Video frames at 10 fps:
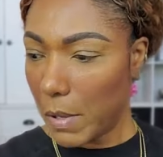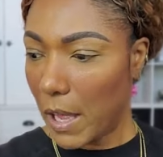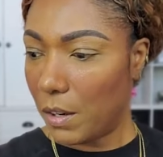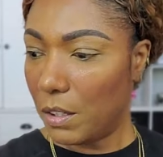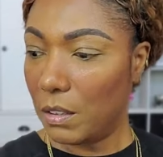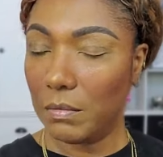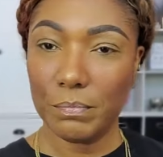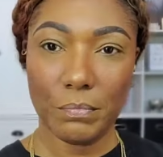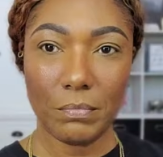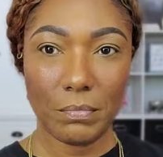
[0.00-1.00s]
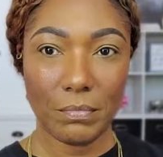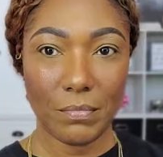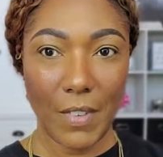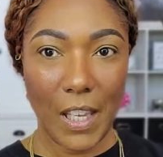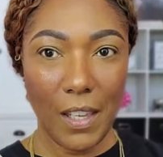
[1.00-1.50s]
powder
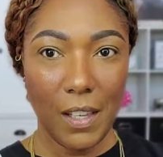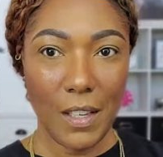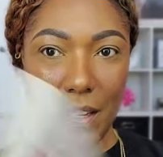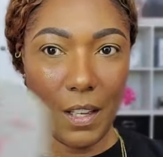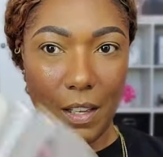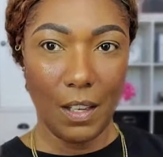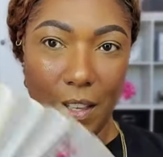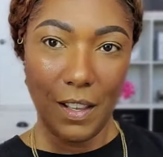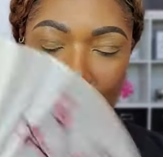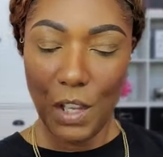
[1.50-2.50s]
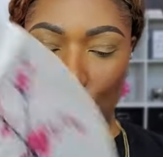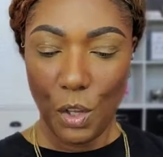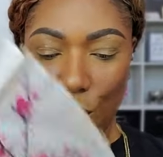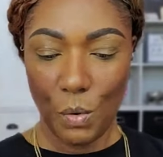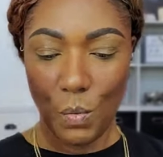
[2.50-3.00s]
in
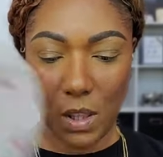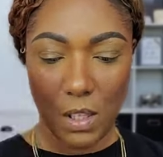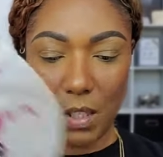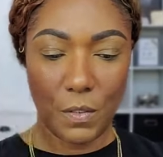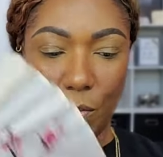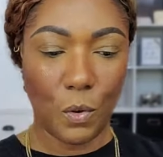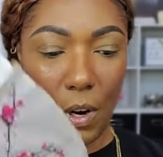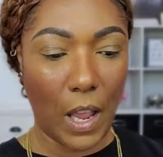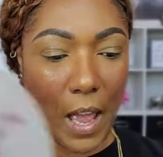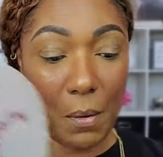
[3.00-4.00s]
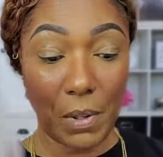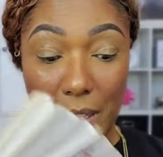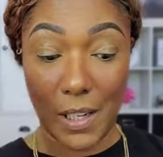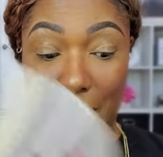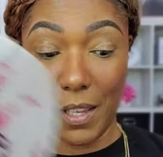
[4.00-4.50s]
with the Sephora. I
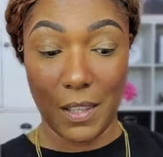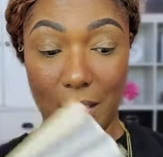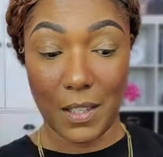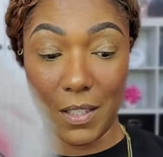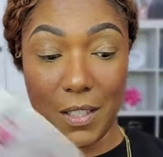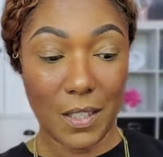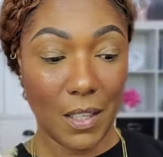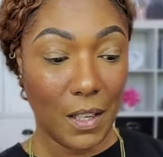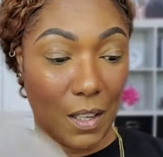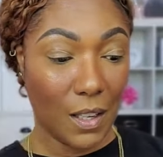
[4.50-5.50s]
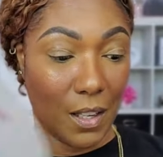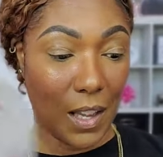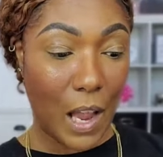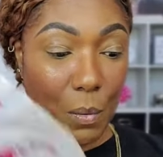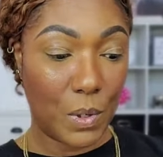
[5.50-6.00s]
really like this.
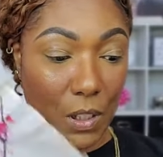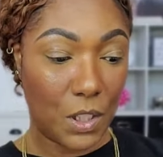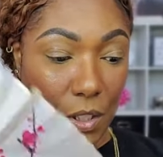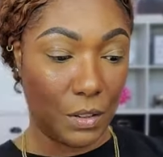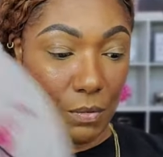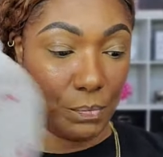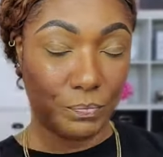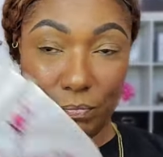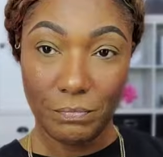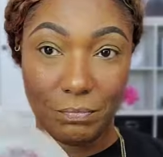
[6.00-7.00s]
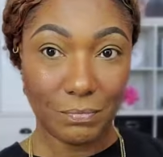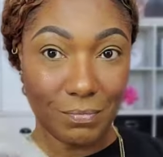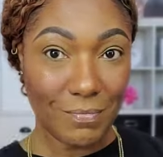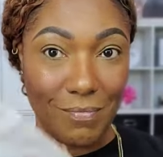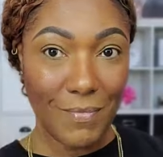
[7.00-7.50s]
I really do.
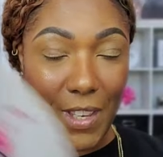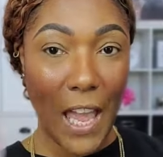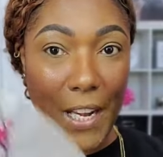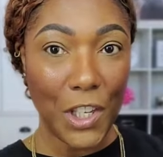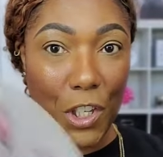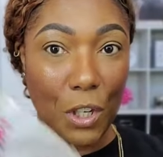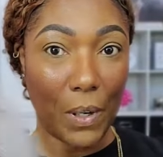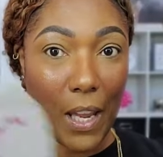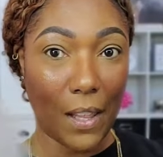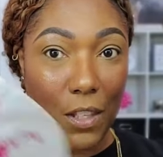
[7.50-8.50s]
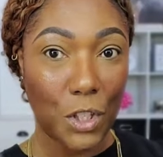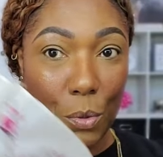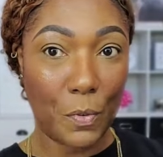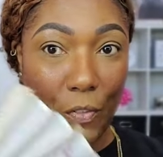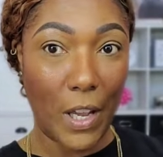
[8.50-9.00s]
I didn't know it had the
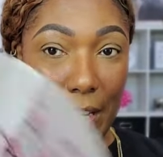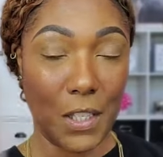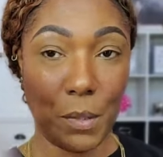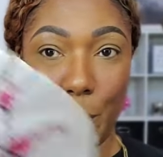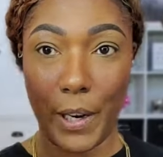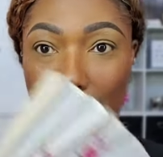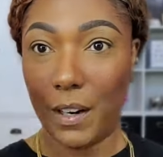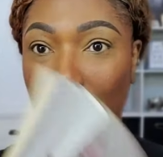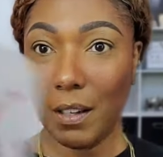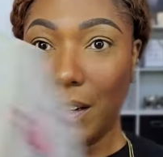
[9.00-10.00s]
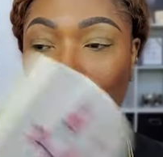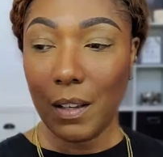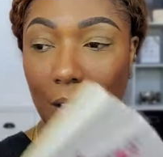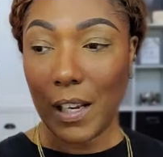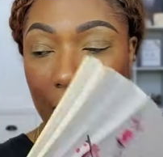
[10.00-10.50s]
Superfine sprayer
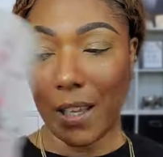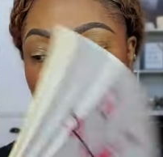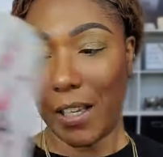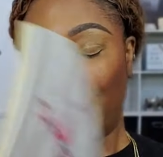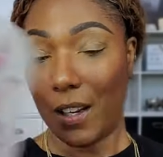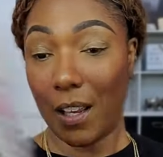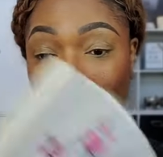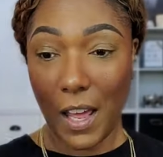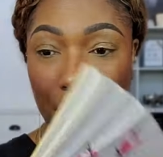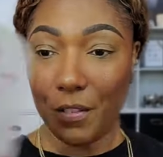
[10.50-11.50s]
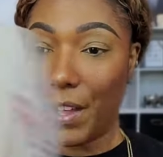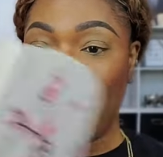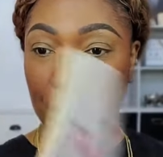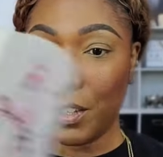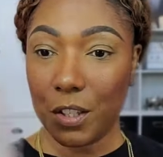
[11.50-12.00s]
like a, lo a lot of
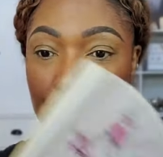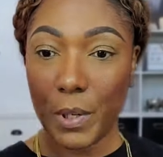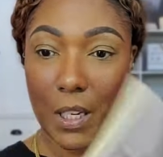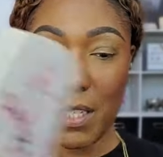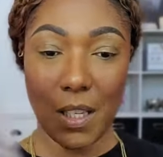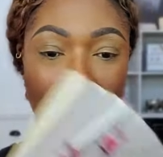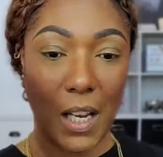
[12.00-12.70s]
other sprays that